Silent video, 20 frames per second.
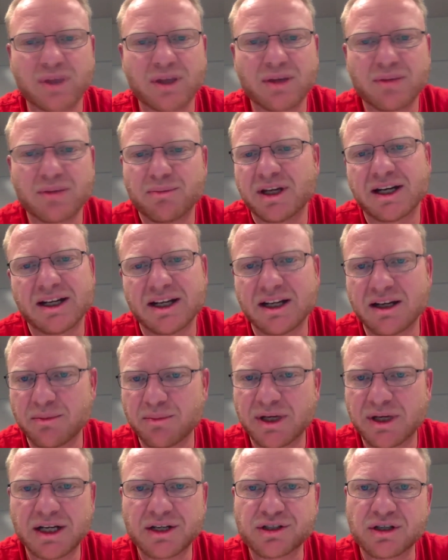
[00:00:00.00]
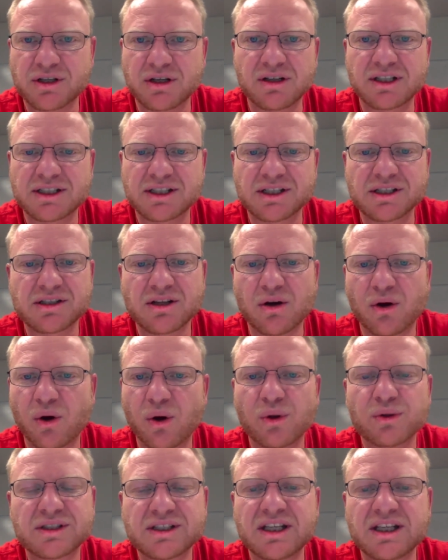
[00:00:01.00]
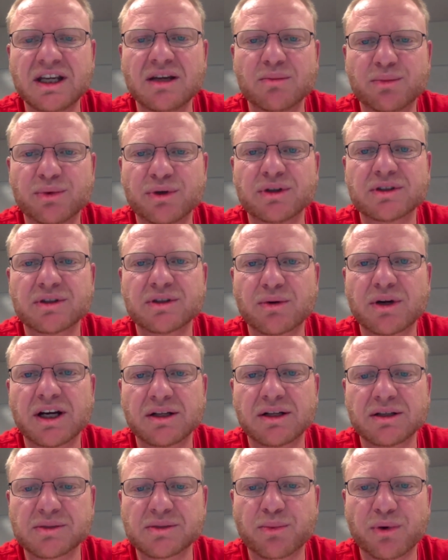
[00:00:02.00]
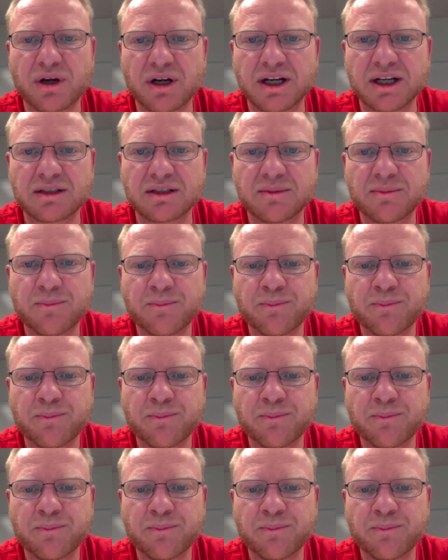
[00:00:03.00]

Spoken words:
metadata manager, just a whole team built around this product